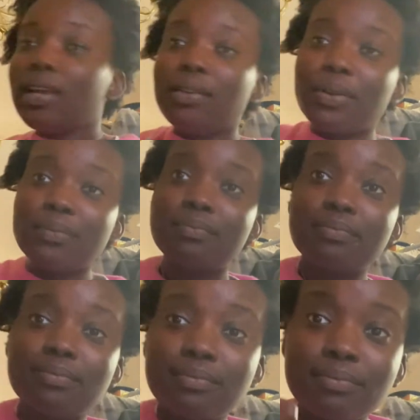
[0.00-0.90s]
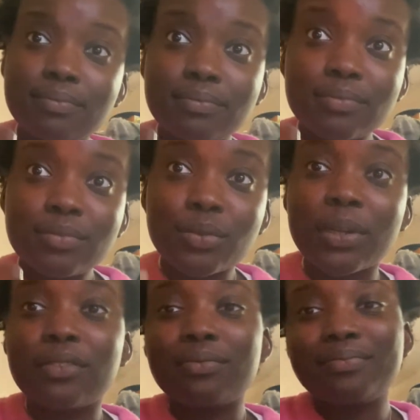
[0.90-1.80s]
anyway,
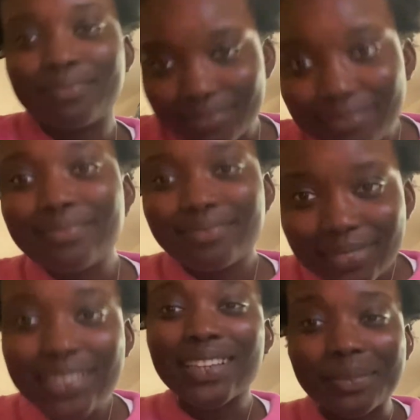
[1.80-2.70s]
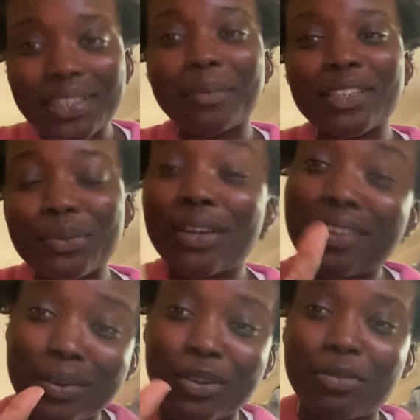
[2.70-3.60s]
twenty, it's time to get back to work.
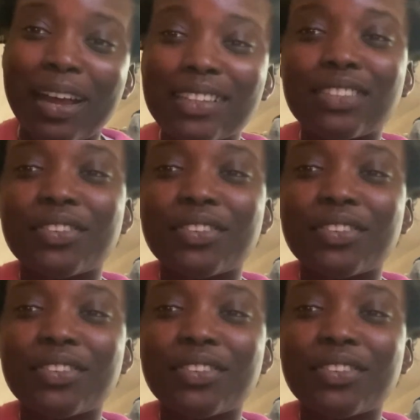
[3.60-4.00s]
Gonna wash my hands